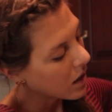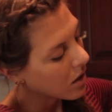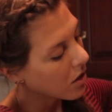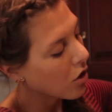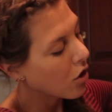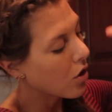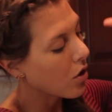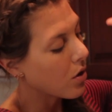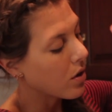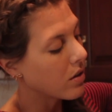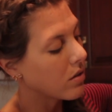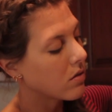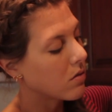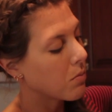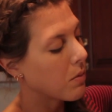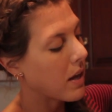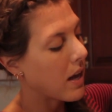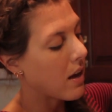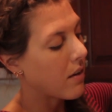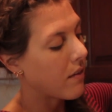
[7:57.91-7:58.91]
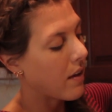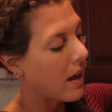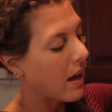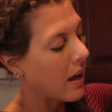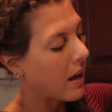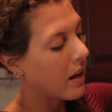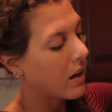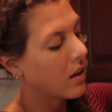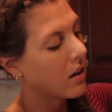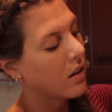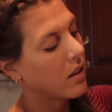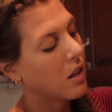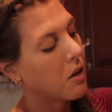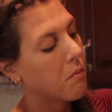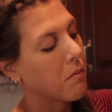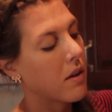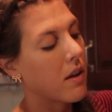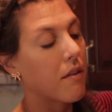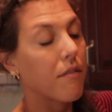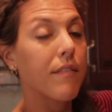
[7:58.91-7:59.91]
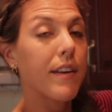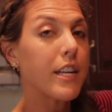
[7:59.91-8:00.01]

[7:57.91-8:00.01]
you notice we have egg, then we have